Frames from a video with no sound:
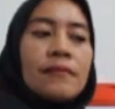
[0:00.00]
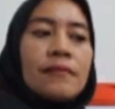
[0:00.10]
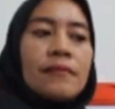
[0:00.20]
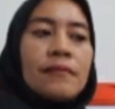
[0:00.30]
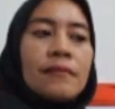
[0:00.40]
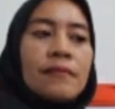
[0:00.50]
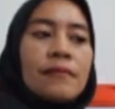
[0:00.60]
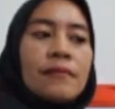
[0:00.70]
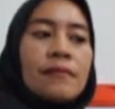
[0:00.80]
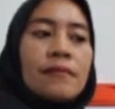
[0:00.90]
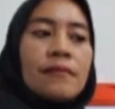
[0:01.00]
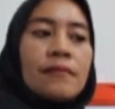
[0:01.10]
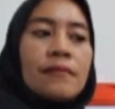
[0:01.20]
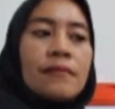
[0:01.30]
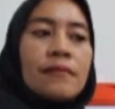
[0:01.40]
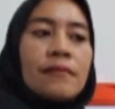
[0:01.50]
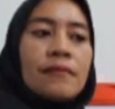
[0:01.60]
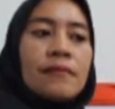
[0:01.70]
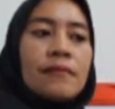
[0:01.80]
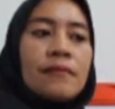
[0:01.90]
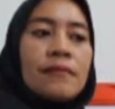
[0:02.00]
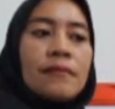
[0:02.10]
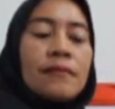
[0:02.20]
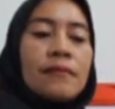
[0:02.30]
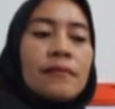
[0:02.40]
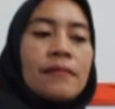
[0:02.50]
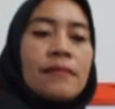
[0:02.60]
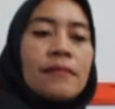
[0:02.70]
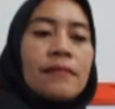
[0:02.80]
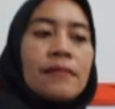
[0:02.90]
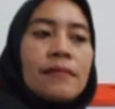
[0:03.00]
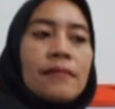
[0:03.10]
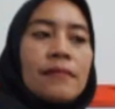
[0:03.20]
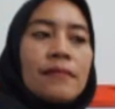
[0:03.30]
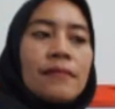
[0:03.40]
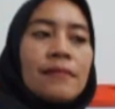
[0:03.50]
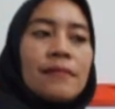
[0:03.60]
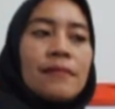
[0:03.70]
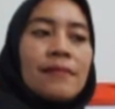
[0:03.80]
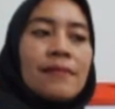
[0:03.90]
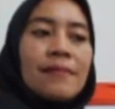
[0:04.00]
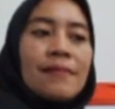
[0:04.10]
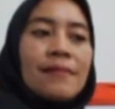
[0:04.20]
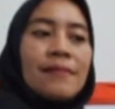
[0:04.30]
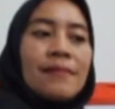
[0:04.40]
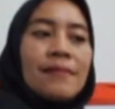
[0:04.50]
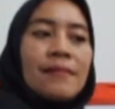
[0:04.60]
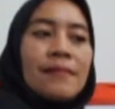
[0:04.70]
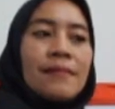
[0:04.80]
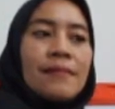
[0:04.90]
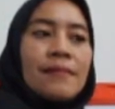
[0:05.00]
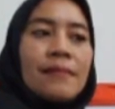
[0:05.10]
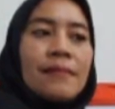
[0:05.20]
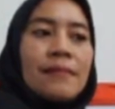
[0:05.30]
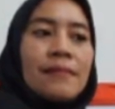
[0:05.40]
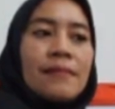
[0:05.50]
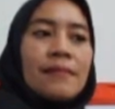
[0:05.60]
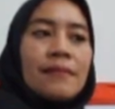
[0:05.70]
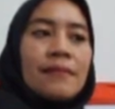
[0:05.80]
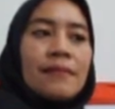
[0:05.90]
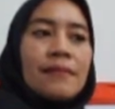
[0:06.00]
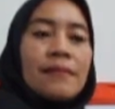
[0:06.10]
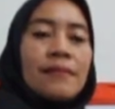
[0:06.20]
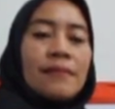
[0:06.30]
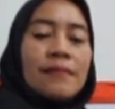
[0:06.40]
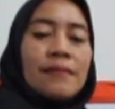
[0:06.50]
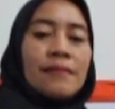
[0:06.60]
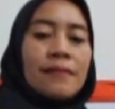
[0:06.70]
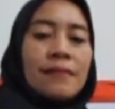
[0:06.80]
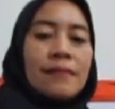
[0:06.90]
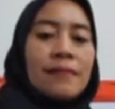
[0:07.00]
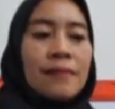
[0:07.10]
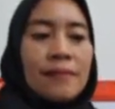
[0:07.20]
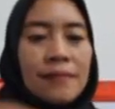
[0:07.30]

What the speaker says: (silent)